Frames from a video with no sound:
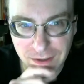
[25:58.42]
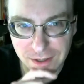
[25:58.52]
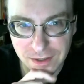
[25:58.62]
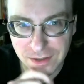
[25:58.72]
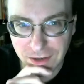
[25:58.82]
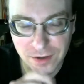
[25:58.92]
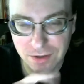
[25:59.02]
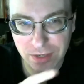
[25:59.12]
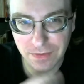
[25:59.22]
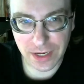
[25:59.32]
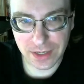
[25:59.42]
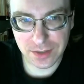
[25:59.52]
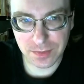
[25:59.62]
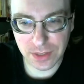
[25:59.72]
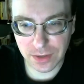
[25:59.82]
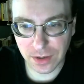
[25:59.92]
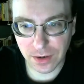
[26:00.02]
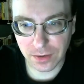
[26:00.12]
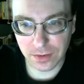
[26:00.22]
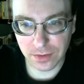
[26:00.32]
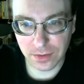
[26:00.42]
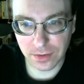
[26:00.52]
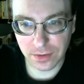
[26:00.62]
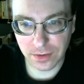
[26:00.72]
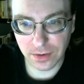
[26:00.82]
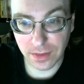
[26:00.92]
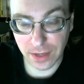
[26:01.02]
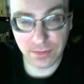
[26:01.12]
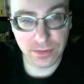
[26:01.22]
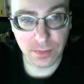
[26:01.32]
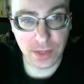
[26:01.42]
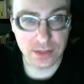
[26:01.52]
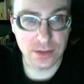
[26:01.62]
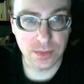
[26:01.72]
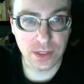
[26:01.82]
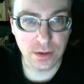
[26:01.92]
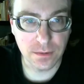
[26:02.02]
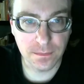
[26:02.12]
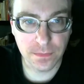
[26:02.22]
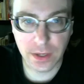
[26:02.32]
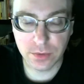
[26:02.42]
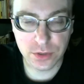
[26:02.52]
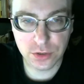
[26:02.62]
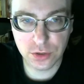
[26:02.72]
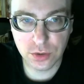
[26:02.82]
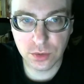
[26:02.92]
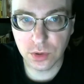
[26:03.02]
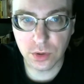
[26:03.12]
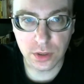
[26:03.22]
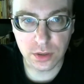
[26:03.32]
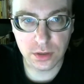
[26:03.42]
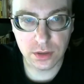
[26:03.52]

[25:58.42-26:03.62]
because the other stuff has to be there, and that film has to be there. That was too good.